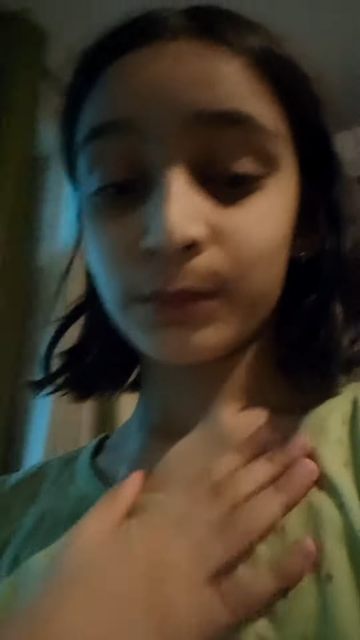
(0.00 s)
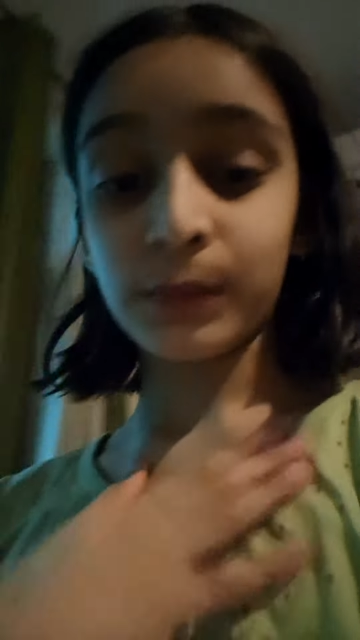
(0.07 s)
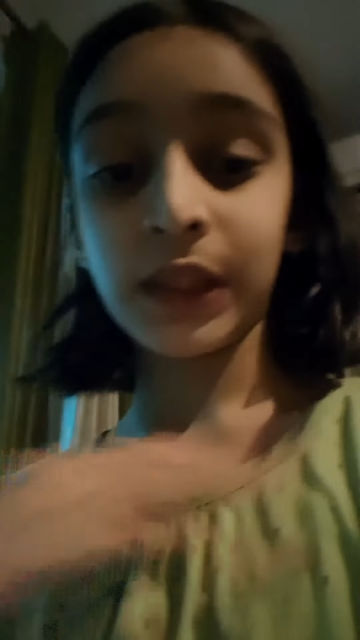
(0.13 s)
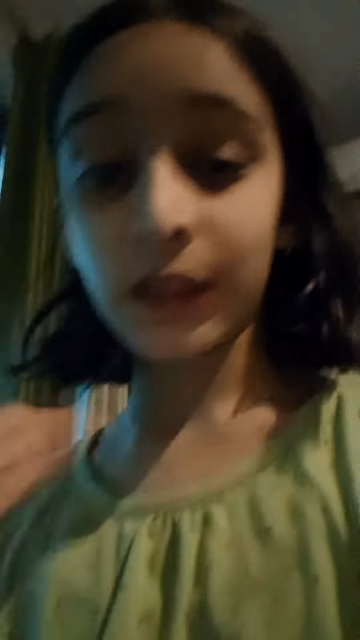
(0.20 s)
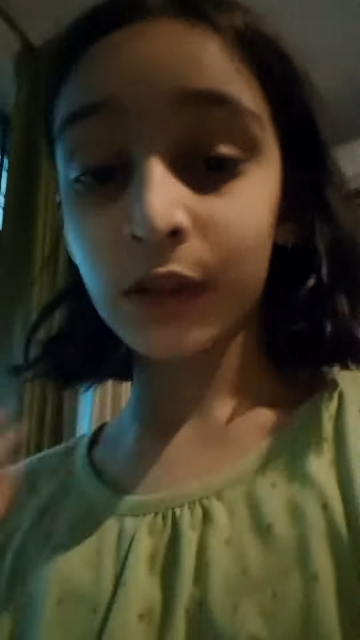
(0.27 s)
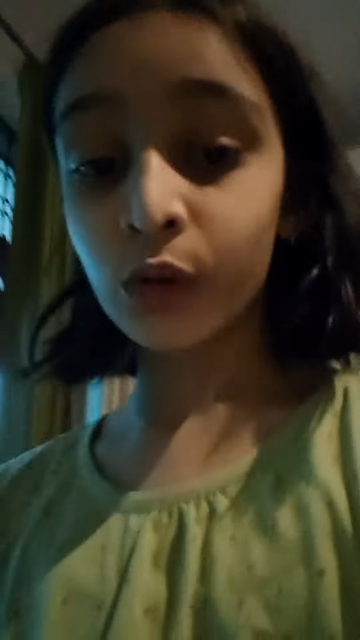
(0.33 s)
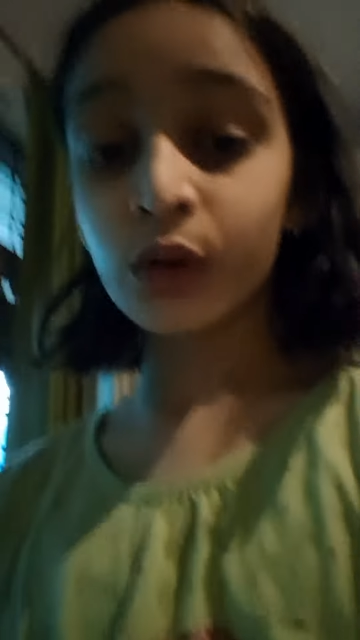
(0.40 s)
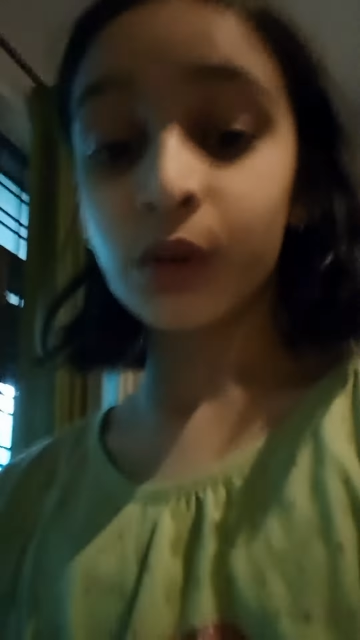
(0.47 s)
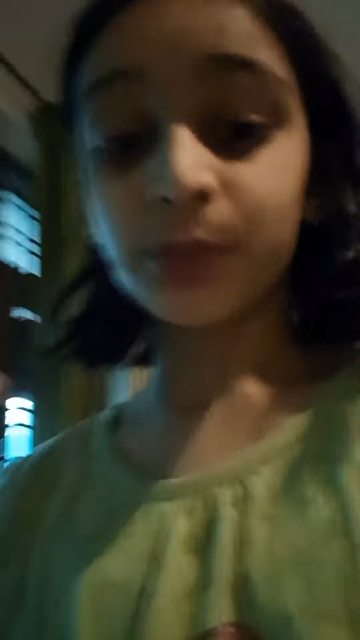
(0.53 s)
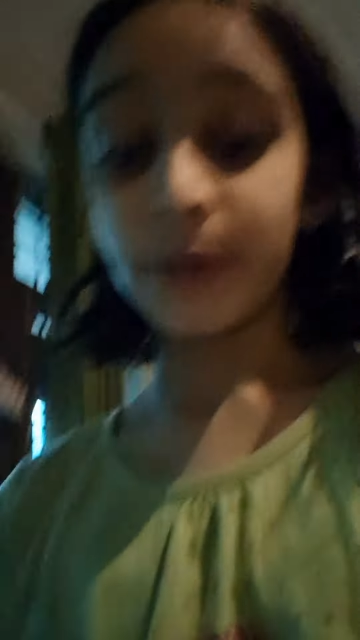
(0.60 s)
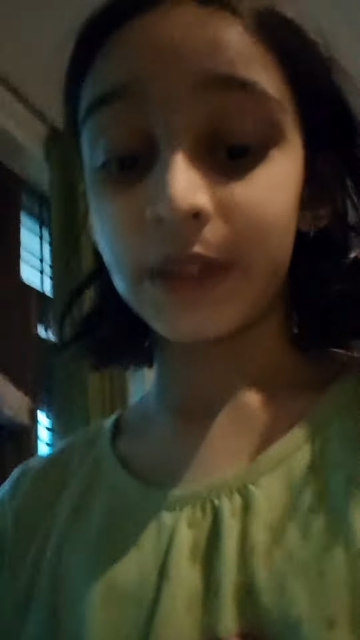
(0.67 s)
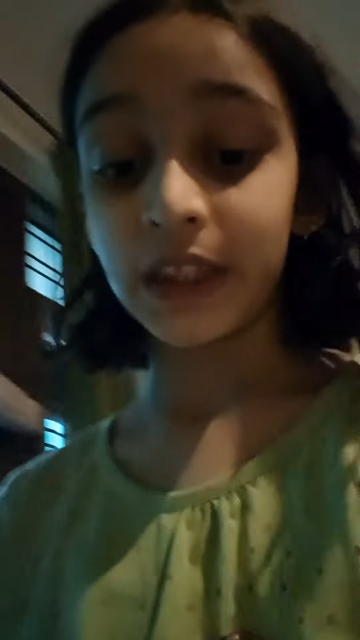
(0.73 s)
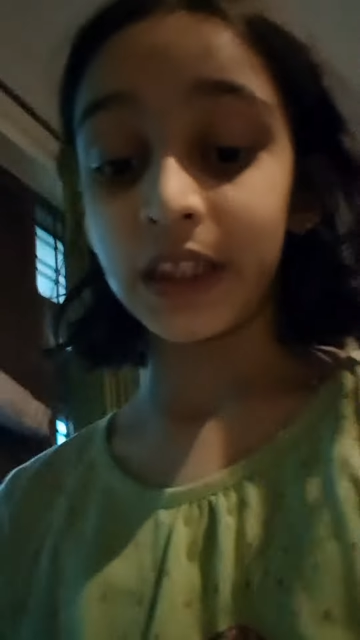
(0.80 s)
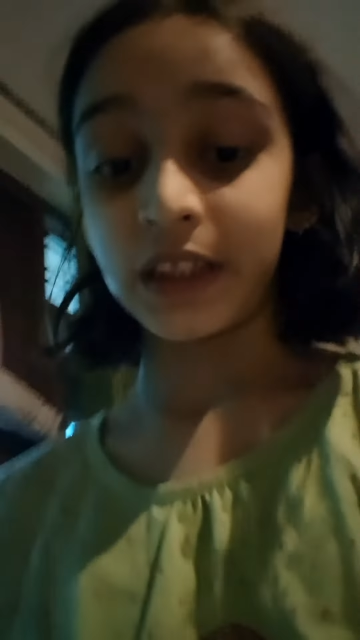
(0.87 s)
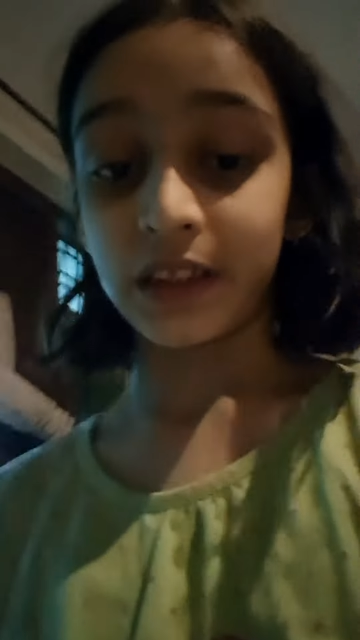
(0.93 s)
Plain old
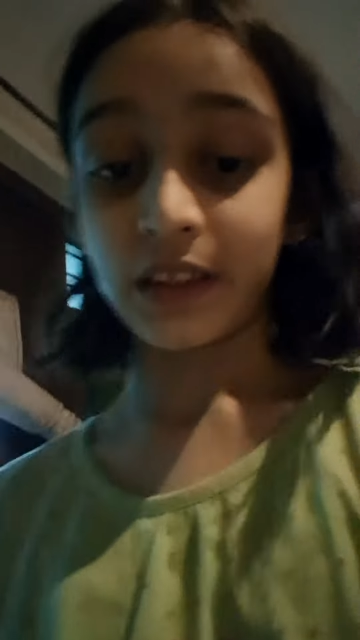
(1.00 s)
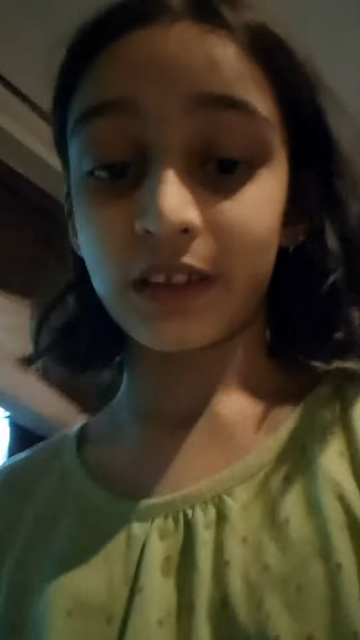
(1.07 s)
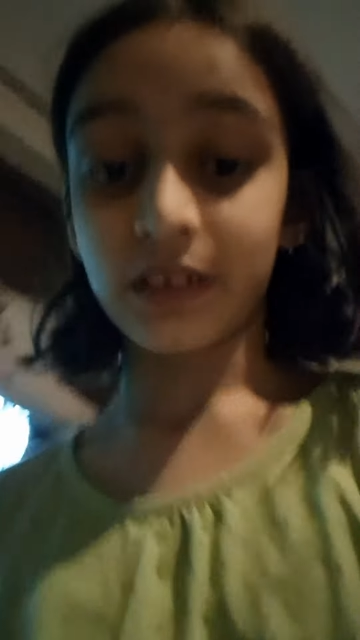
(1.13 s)
me.